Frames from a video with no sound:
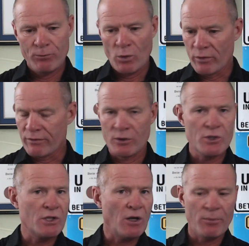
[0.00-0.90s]
reverse
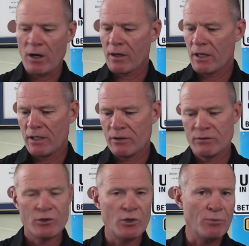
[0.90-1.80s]
stall parking,
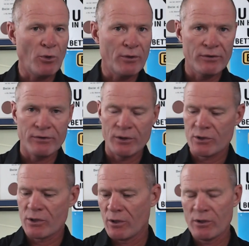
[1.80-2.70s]
2-point reverse
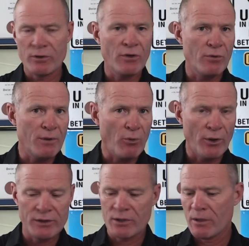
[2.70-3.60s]
turn,
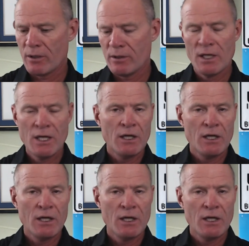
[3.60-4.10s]
3-point turn,